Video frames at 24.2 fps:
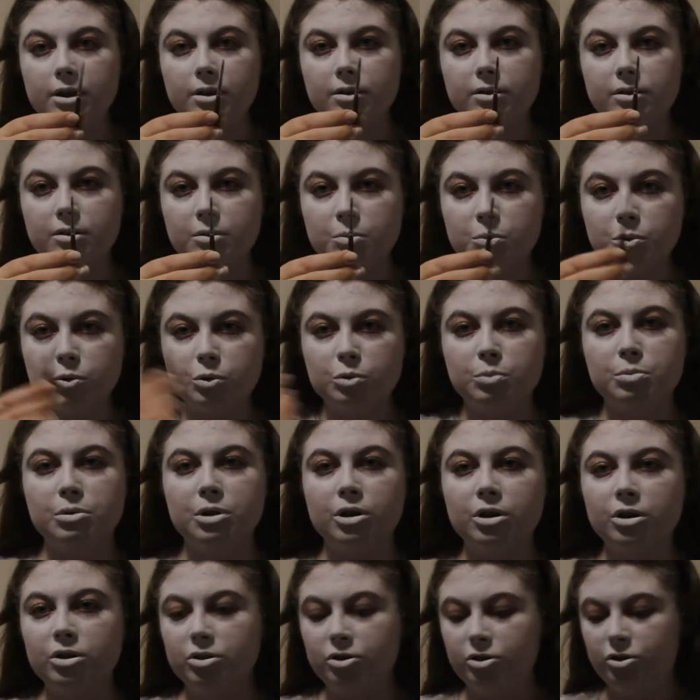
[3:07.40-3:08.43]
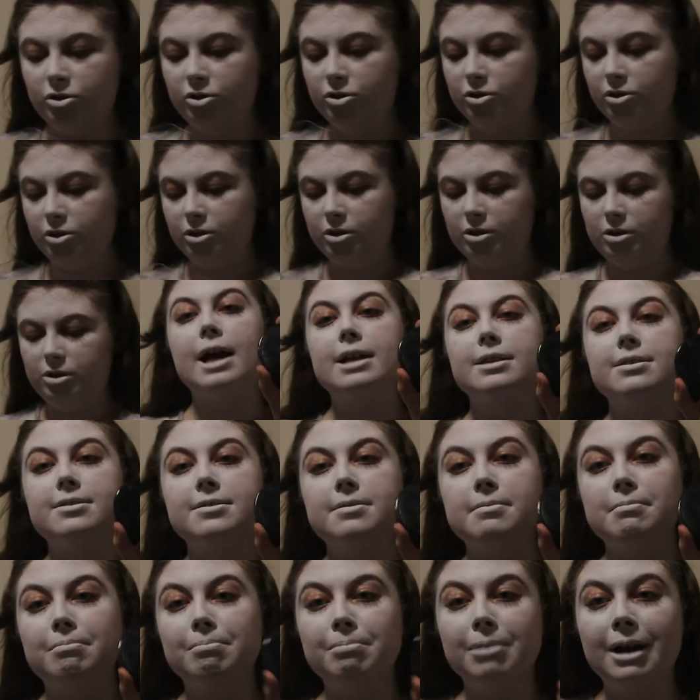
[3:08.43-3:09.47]
This small brush and
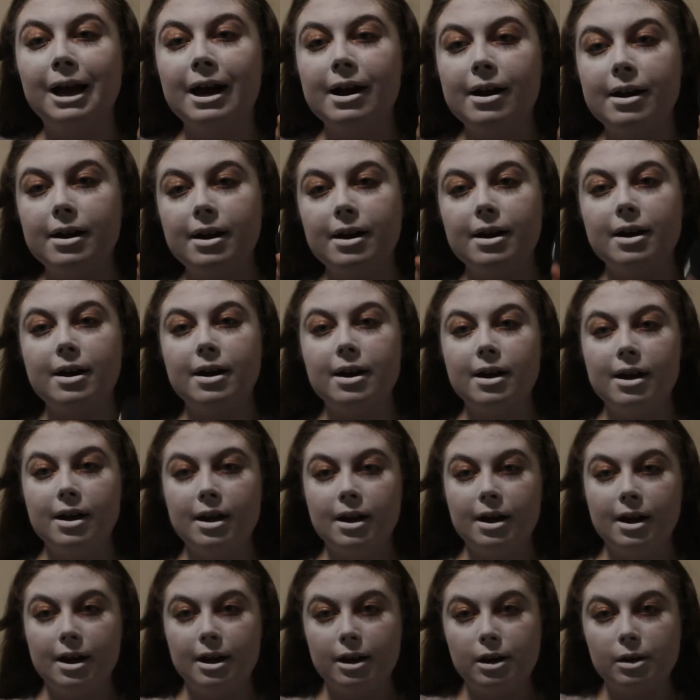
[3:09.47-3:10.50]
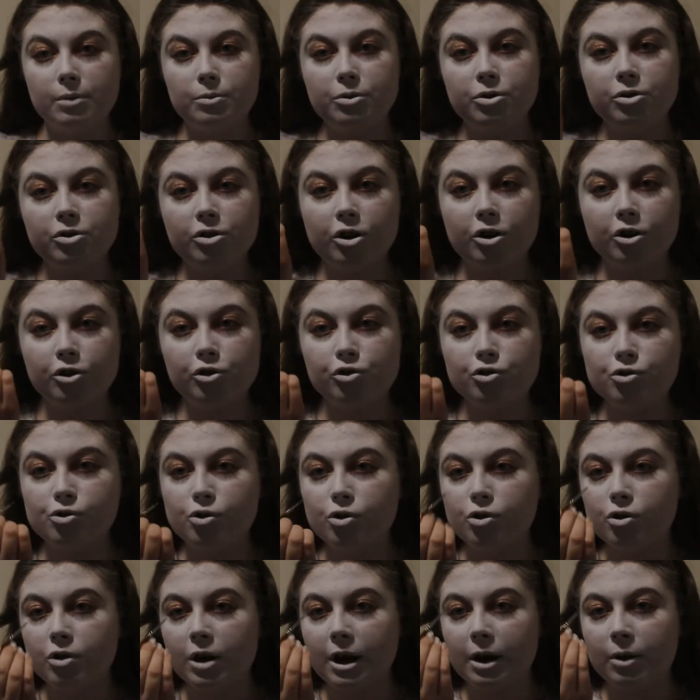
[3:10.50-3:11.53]
some black, and I'm just going to
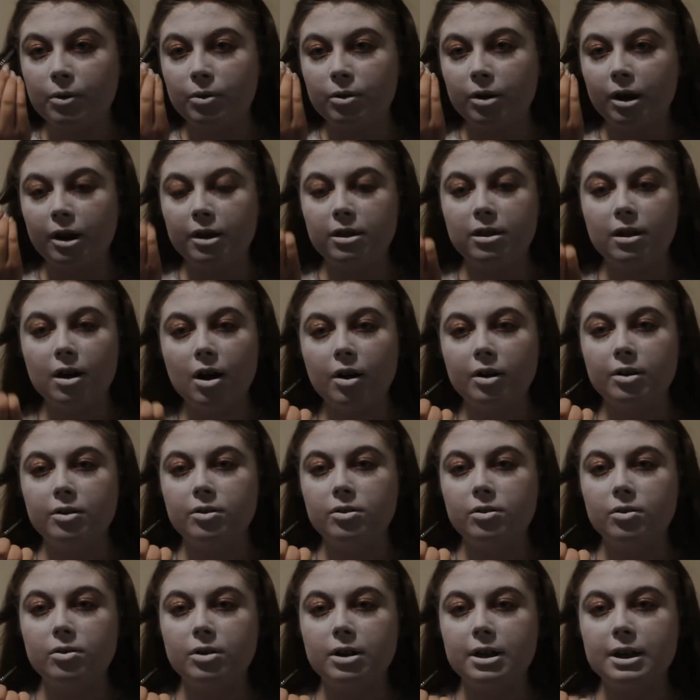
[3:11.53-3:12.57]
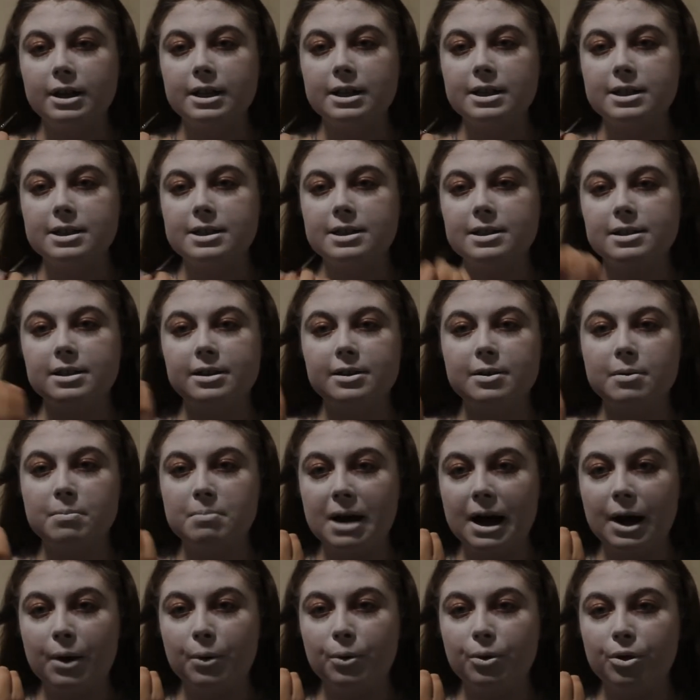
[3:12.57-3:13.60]
draw out like the eyes sockets, the
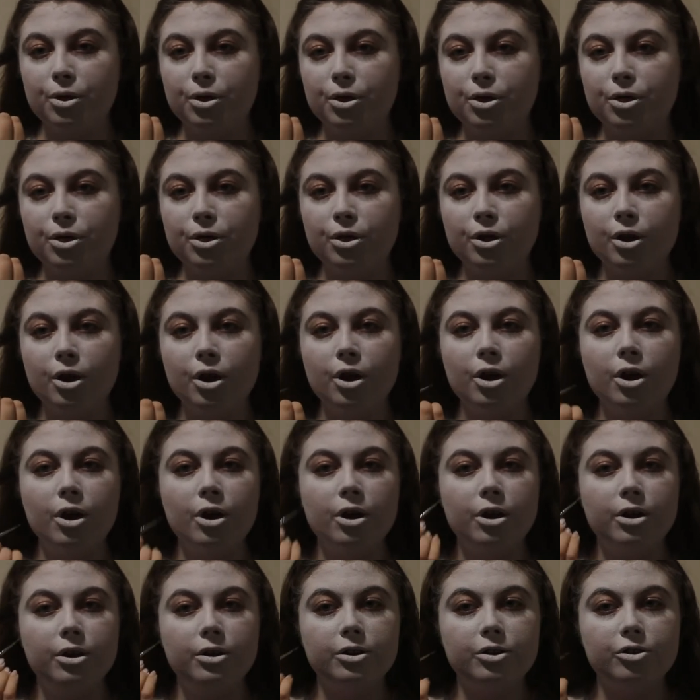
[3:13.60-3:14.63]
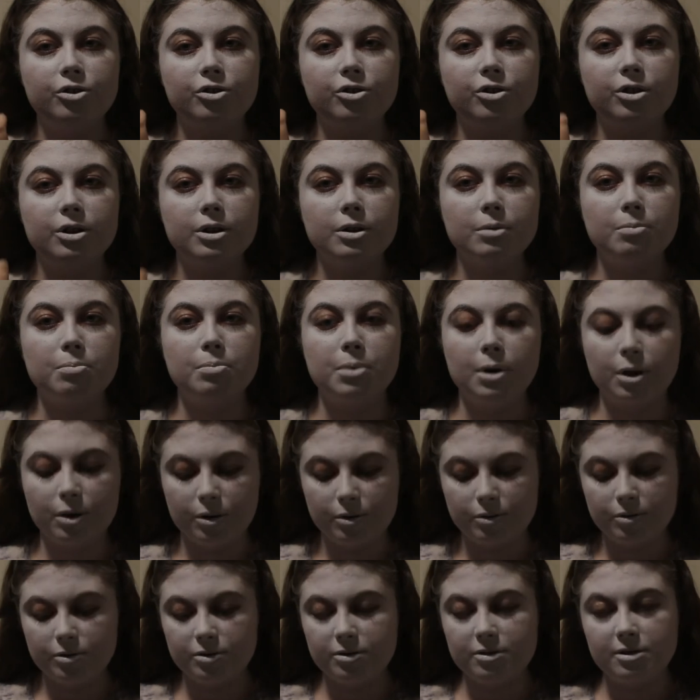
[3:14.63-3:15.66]
mouth, the
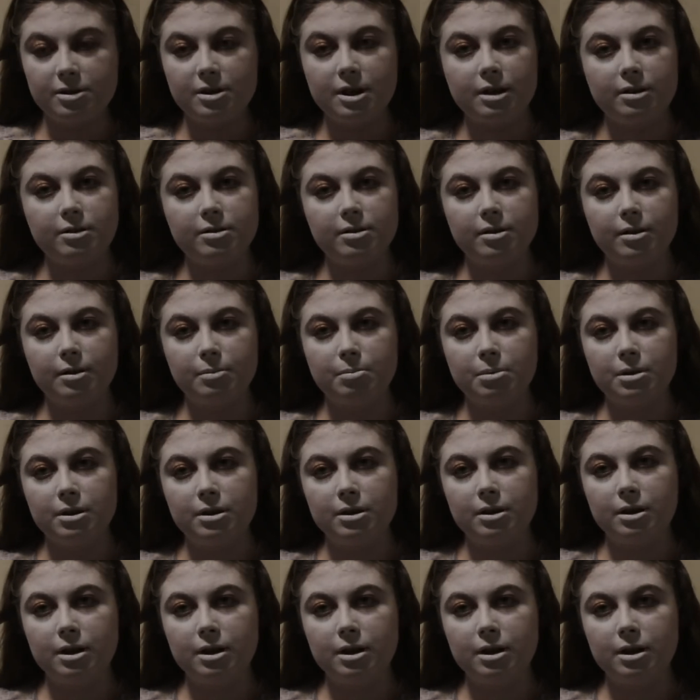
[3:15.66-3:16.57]
cheekbones, that type of